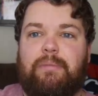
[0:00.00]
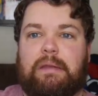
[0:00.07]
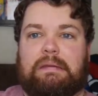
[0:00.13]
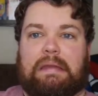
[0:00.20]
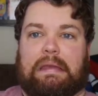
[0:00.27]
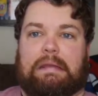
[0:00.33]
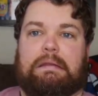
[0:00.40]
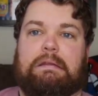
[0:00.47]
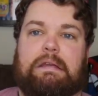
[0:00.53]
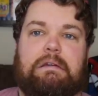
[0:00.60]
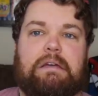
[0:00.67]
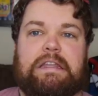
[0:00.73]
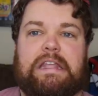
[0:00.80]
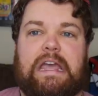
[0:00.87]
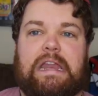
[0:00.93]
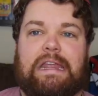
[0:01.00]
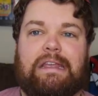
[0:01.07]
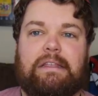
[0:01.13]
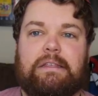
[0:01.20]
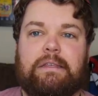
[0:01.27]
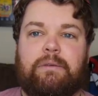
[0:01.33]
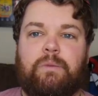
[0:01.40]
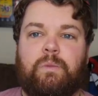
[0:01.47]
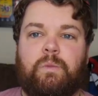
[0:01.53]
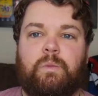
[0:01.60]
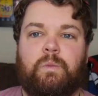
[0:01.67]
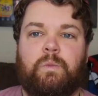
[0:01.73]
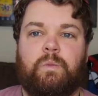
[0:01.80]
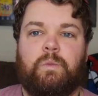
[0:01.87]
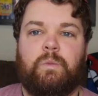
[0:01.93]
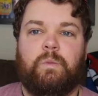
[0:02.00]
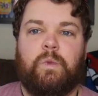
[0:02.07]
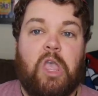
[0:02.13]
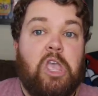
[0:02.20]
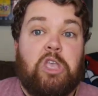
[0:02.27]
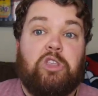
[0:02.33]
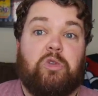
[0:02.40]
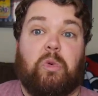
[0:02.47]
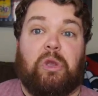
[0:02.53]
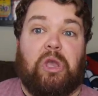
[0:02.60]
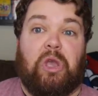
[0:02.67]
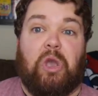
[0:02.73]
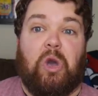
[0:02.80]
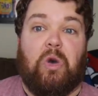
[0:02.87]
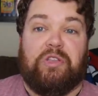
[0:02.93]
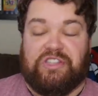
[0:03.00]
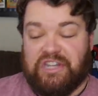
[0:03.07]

but I don't know what that is. So we're gonna go with